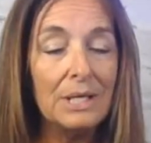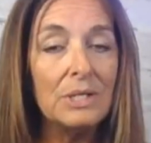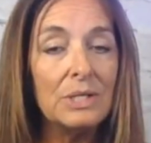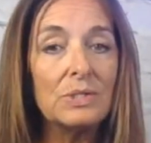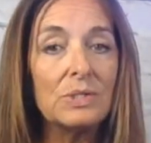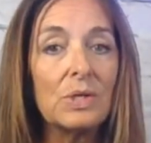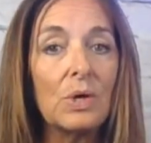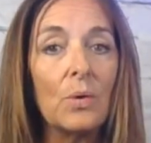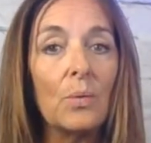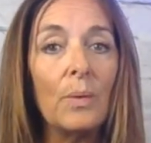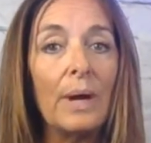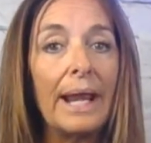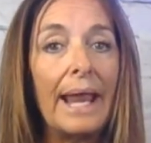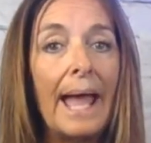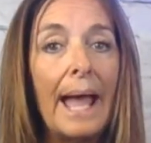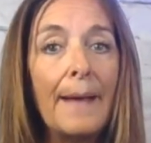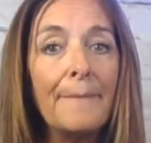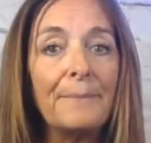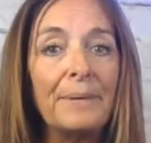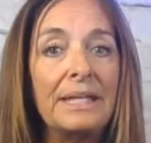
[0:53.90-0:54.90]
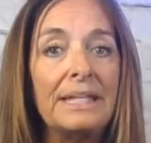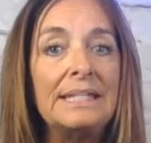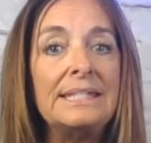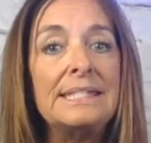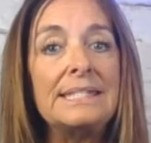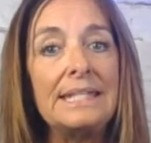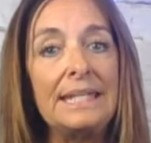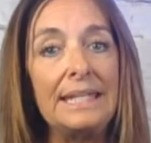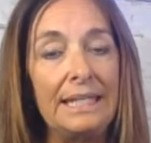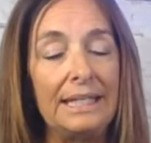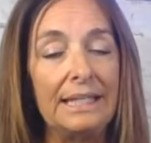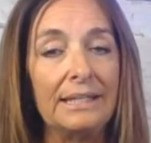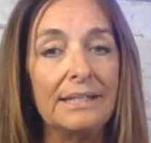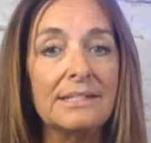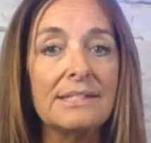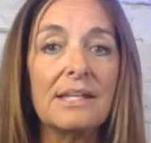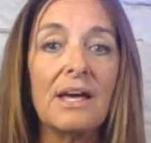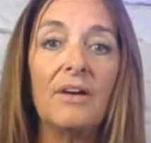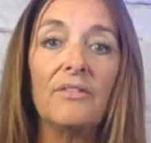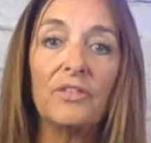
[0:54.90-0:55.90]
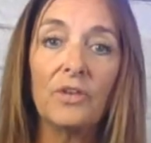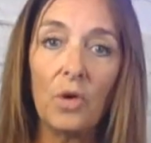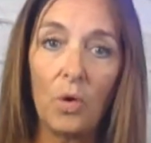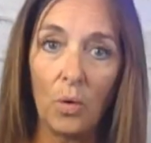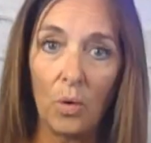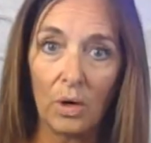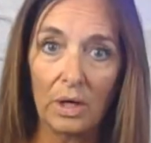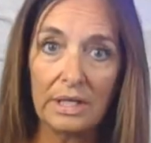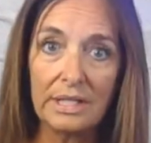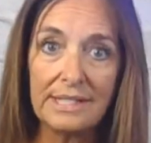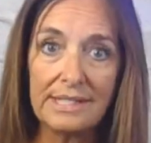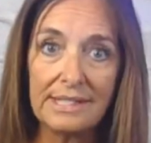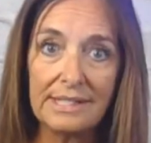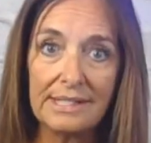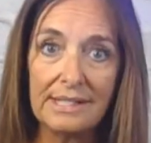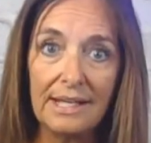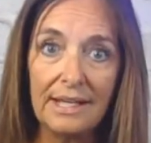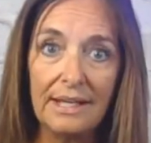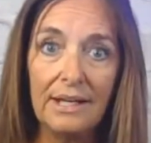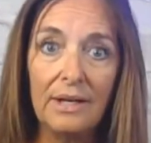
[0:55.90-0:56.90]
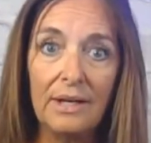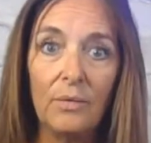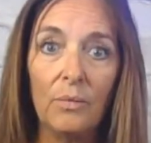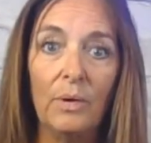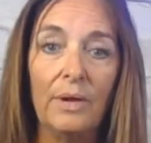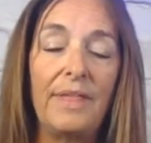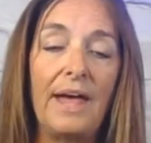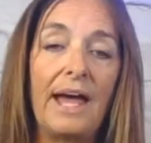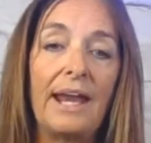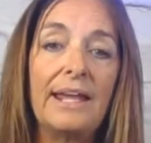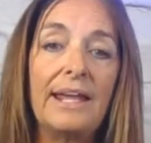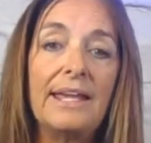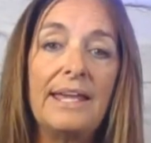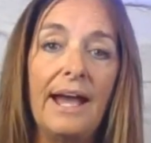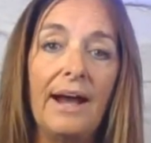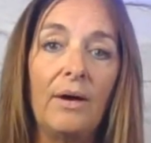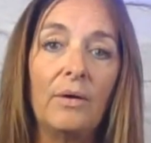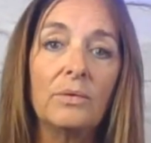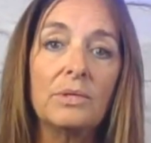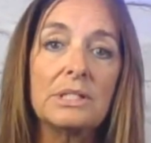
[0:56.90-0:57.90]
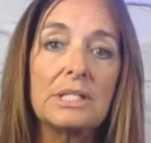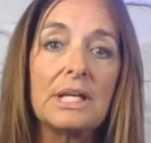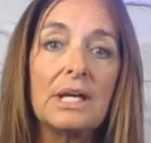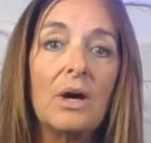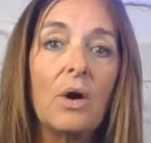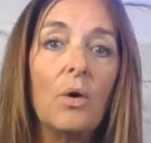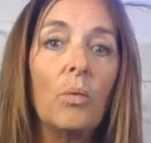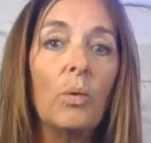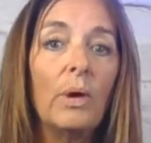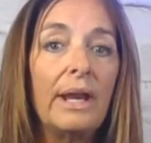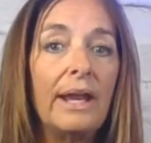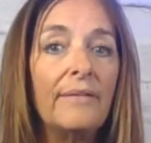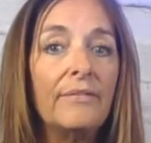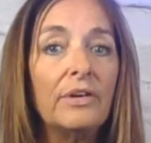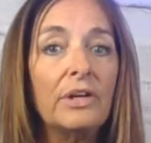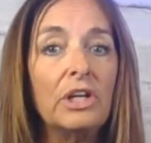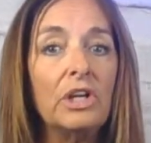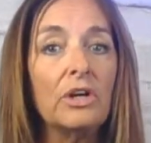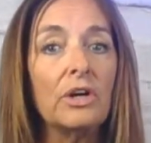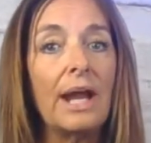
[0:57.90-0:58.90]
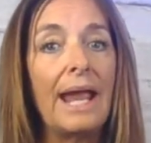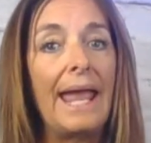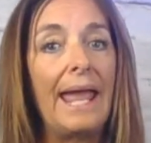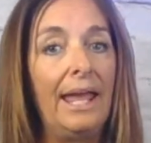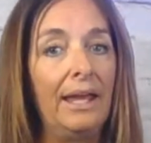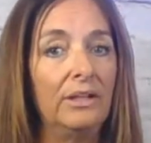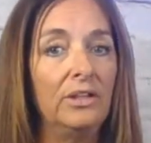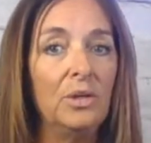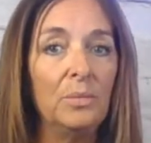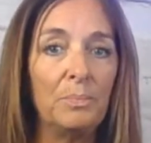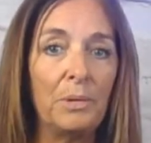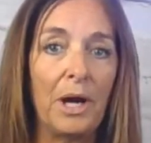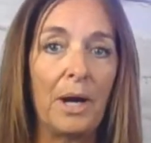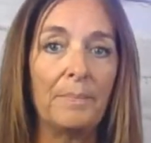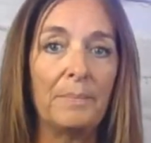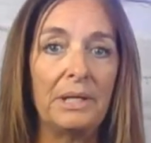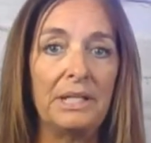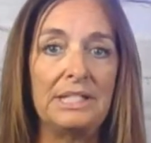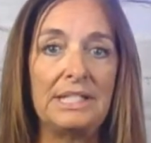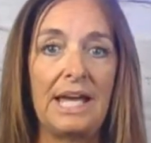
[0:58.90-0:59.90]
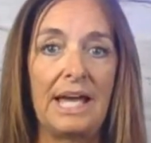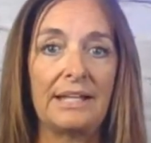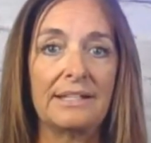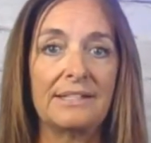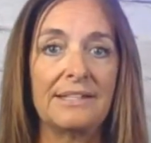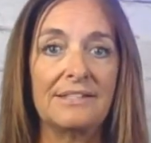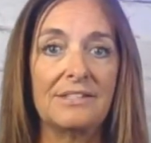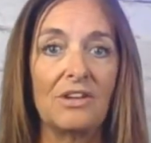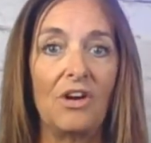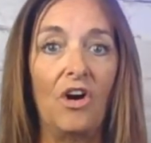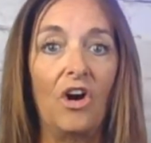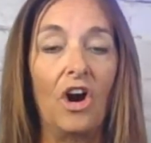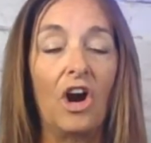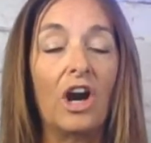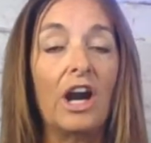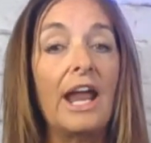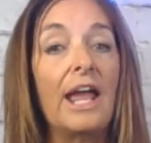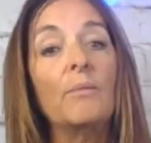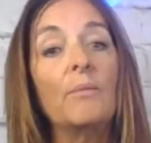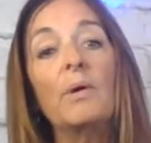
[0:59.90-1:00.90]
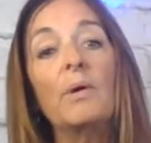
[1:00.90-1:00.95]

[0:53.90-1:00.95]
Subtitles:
So what happens is, of course, with that account, whatever your annual property taxes are and